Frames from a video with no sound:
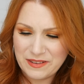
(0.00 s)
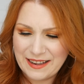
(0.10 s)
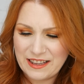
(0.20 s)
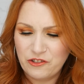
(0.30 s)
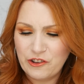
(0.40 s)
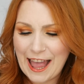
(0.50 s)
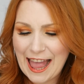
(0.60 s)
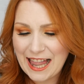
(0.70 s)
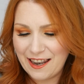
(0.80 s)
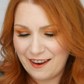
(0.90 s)
Oh, it's like a
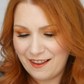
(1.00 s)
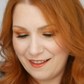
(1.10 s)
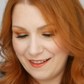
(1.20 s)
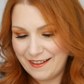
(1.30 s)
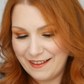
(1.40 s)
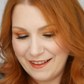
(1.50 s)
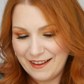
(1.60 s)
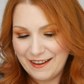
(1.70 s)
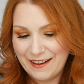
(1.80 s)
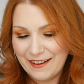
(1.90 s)
gel.
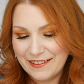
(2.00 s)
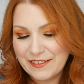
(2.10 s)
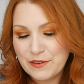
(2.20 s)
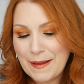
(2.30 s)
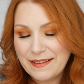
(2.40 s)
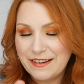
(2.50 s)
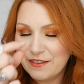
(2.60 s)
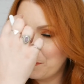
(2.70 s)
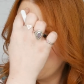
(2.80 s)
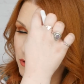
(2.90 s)
I was expecting
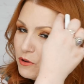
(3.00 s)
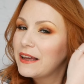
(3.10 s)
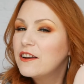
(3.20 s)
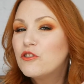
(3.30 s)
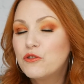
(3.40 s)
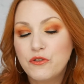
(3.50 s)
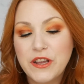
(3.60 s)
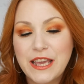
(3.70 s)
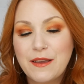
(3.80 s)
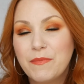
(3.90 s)
it to be more like a
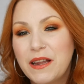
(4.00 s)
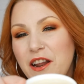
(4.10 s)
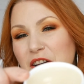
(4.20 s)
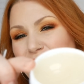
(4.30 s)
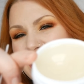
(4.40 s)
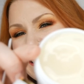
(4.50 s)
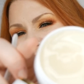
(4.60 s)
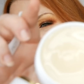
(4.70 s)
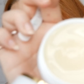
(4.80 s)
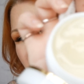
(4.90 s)
cream, but no. Can you
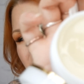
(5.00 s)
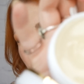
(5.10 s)
see that?